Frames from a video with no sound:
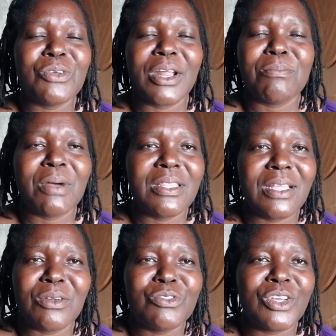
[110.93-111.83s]
You're a
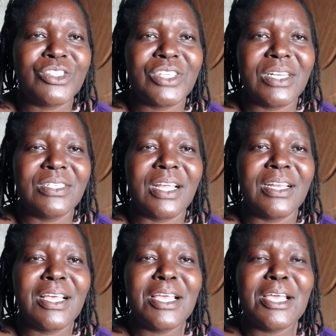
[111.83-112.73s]
mother of your
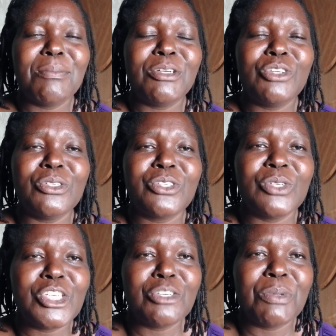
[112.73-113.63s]
children, but you also
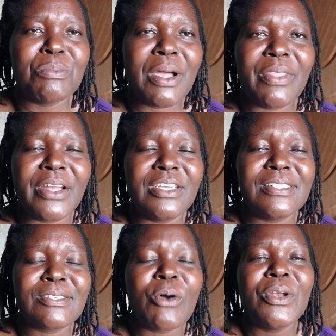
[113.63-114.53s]
need to be mothered. It
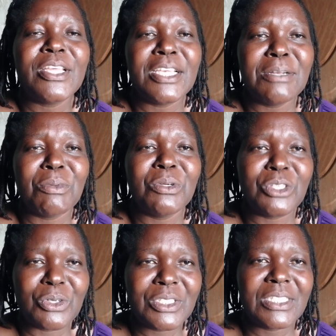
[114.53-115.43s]
is only in
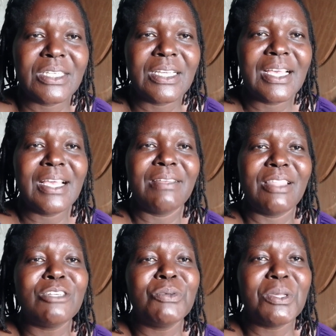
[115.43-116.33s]
Modoti
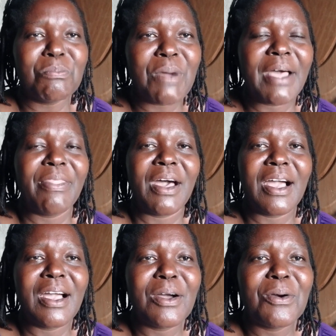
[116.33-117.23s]
that we
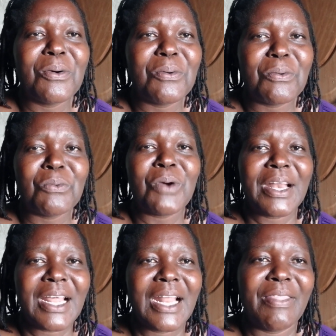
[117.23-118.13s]
mother
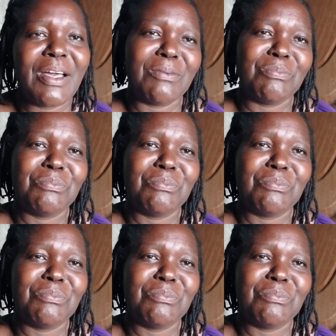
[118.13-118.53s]
one another.